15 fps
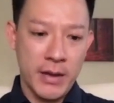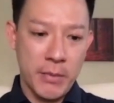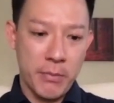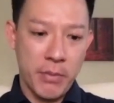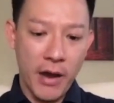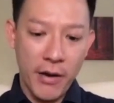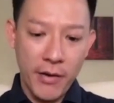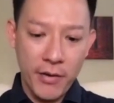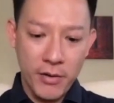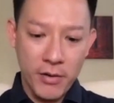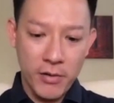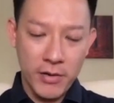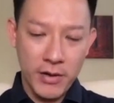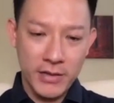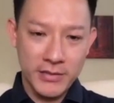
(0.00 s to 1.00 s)

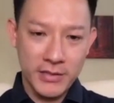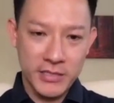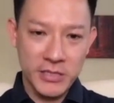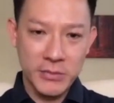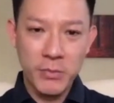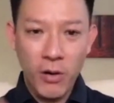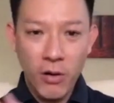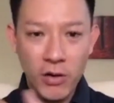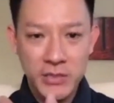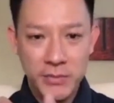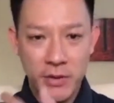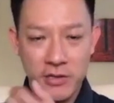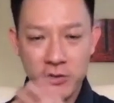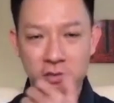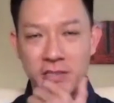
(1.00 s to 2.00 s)
Perio is a small
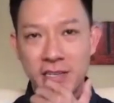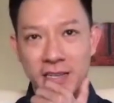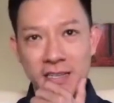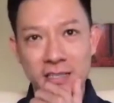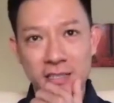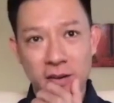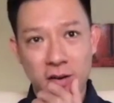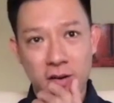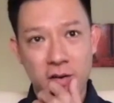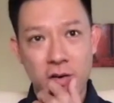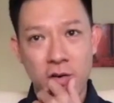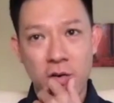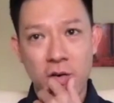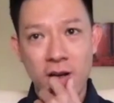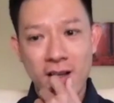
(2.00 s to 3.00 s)
specialty,
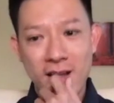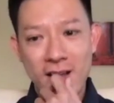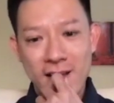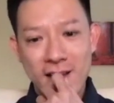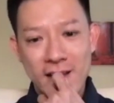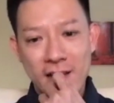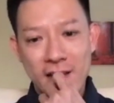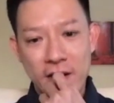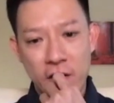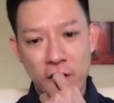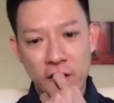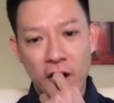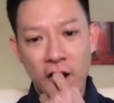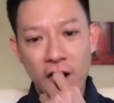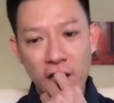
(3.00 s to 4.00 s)
so you know,
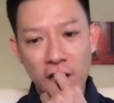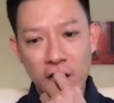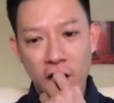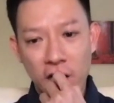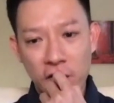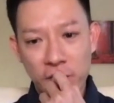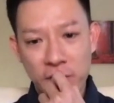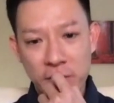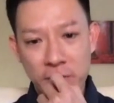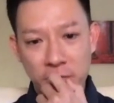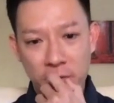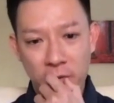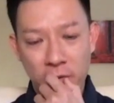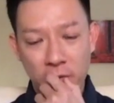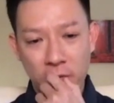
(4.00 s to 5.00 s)
not a lot of
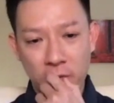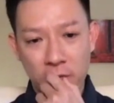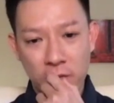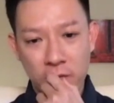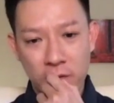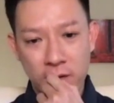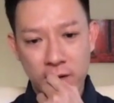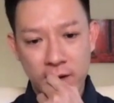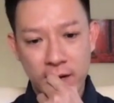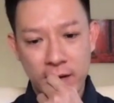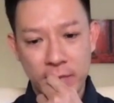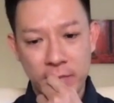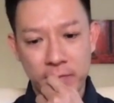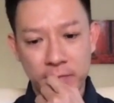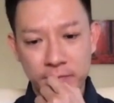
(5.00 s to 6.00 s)
people
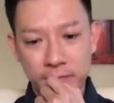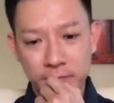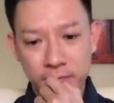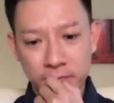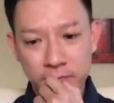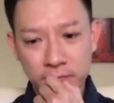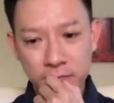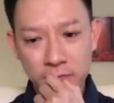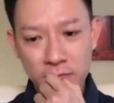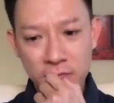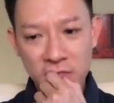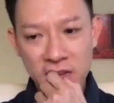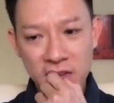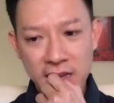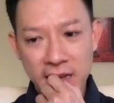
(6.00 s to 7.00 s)
um,
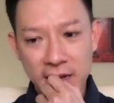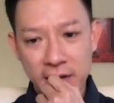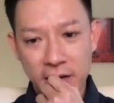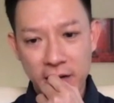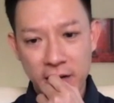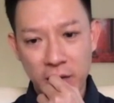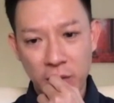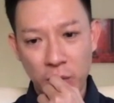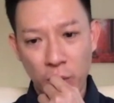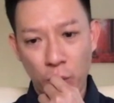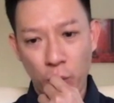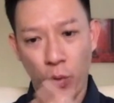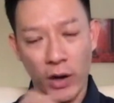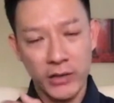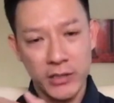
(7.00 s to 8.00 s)
either
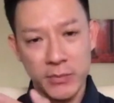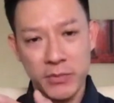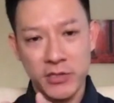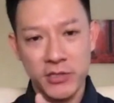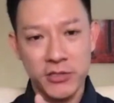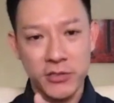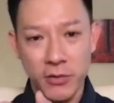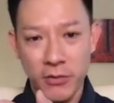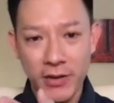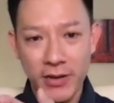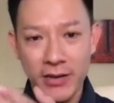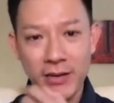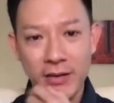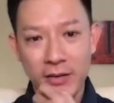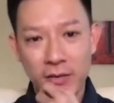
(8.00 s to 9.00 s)
want to pursue
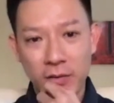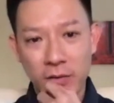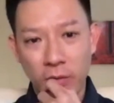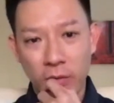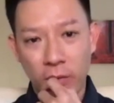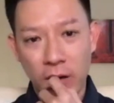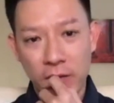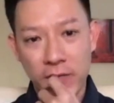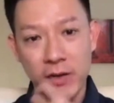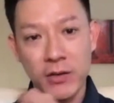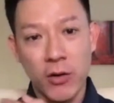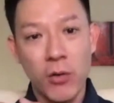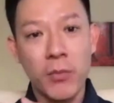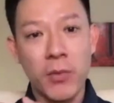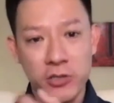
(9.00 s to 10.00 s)
it or even
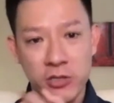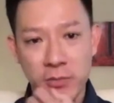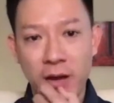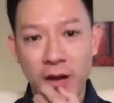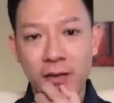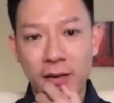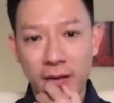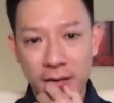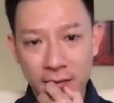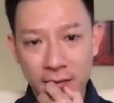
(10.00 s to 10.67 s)
know much about it.